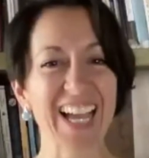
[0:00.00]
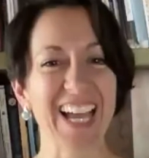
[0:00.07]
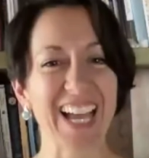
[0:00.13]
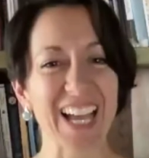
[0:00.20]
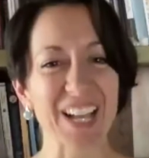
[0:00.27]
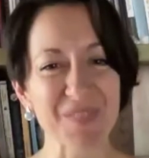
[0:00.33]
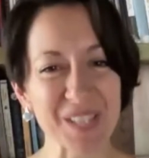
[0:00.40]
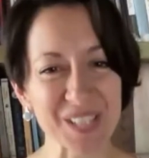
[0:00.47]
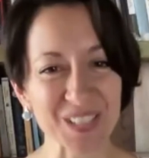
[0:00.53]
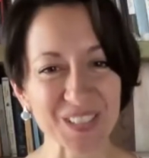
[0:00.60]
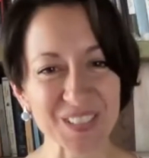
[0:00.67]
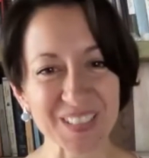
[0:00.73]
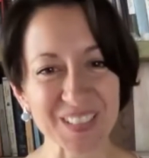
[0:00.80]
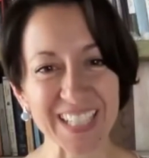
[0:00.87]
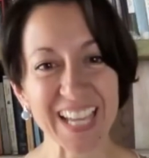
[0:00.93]

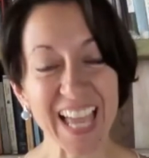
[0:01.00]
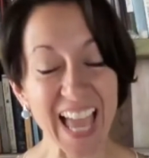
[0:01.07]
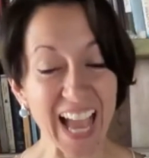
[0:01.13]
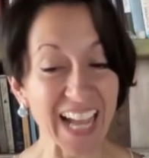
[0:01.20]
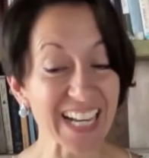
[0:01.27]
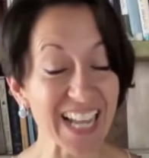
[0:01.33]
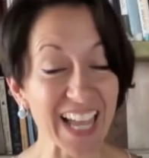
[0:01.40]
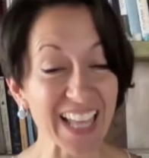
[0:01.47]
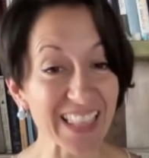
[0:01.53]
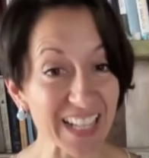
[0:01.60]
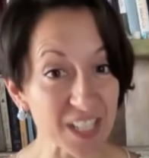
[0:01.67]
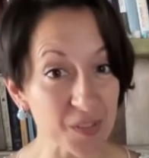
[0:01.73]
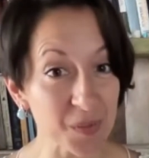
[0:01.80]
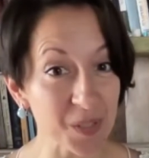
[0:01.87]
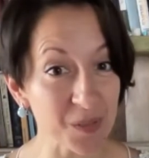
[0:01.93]
Absolutely. And
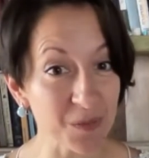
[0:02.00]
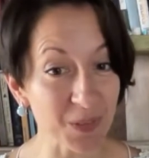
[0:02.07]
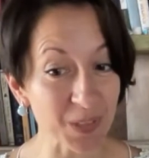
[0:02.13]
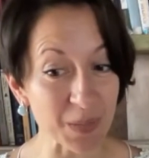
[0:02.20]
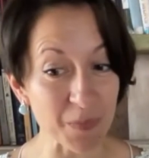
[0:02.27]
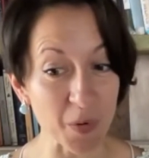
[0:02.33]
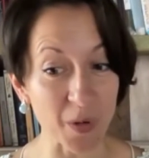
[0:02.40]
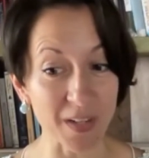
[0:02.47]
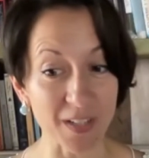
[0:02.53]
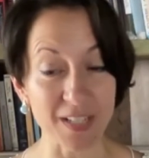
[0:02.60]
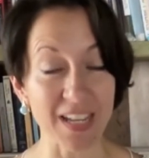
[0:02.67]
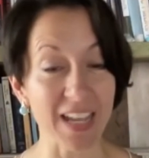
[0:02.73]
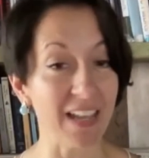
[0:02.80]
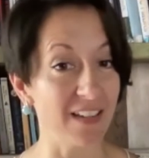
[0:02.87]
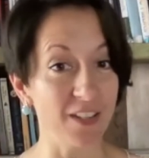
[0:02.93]
that's what's really important.
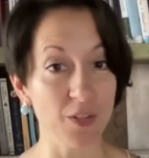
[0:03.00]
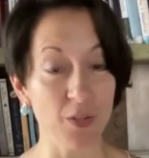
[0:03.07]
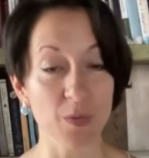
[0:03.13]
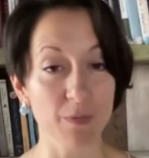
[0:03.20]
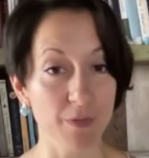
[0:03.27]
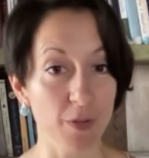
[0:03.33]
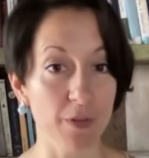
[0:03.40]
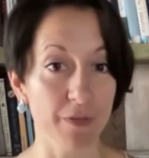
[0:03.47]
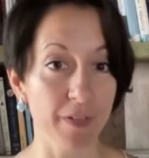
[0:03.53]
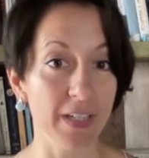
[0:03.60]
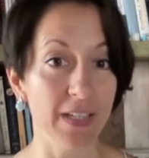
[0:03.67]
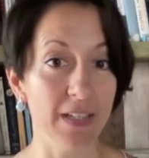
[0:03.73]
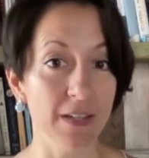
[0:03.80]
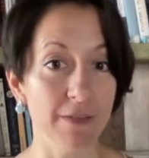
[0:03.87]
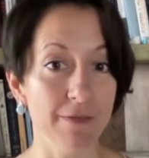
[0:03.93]
Again, you're
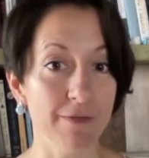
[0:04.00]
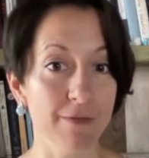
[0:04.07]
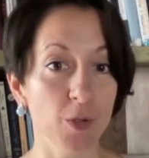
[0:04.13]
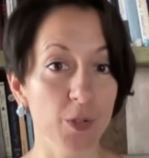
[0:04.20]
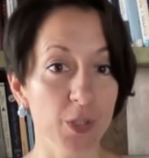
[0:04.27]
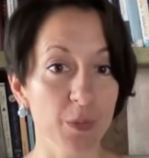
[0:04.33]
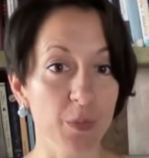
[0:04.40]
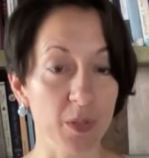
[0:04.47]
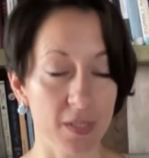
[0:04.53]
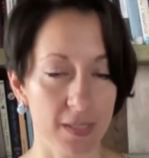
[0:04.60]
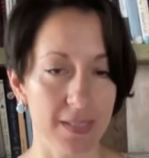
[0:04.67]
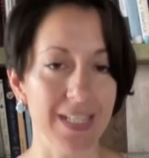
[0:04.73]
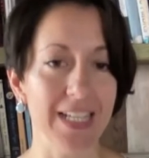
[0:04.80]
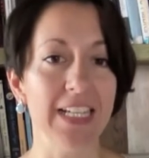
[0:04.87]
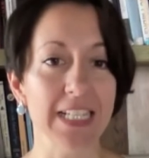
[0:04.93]
in a vulnerable
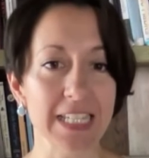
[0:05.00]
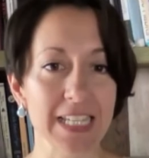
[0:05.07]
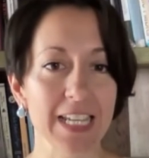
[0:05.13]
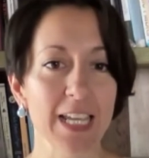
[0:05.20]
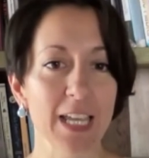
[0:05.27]
state.